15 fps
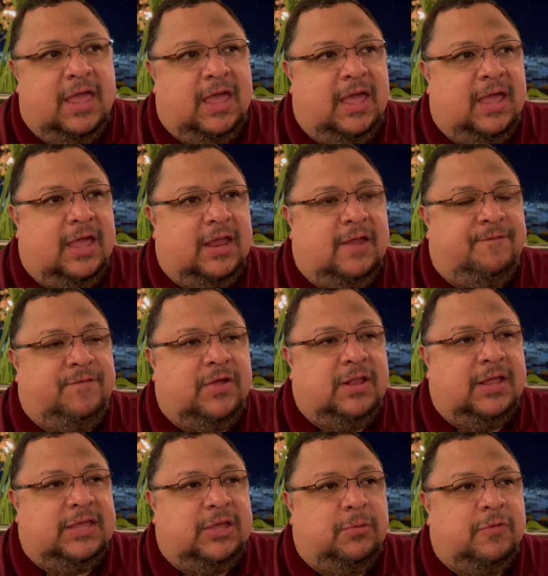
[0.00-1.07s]
and I felt
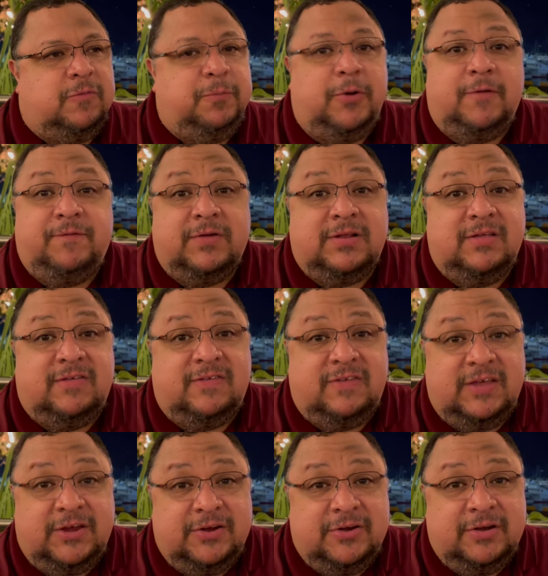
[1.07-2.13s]
like it was perfectly
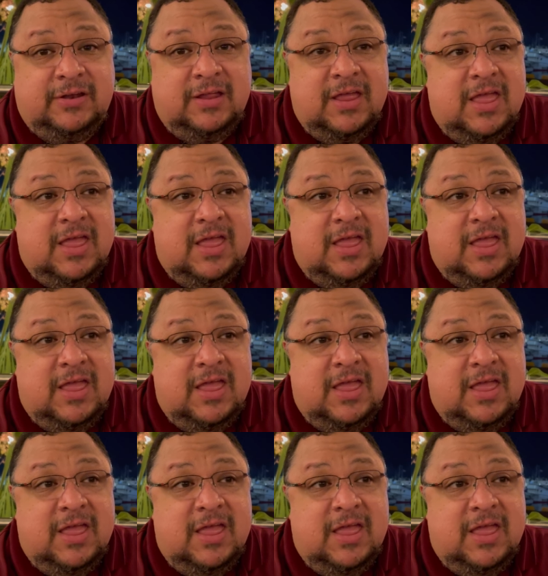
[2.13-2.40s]
seared.